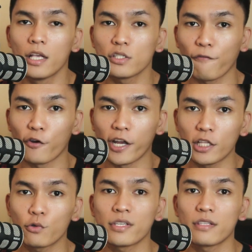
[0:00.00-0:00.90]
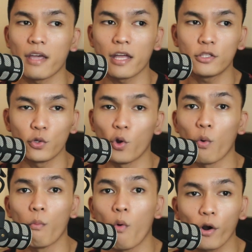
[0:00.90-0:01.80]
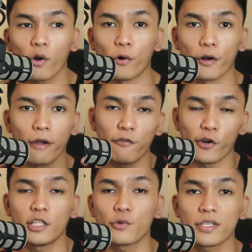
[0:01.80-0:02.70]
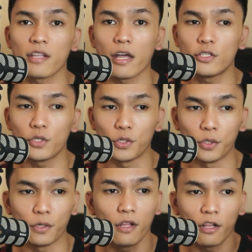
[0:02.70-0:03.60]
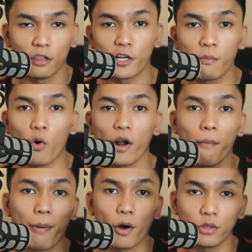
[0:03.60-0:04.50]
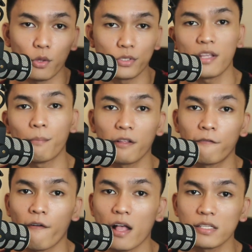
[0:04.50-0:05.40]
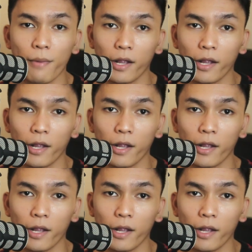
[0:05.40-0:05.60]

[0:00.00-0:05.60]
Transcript: So if you're interested to know more, or if you're interested to learn more about those template files,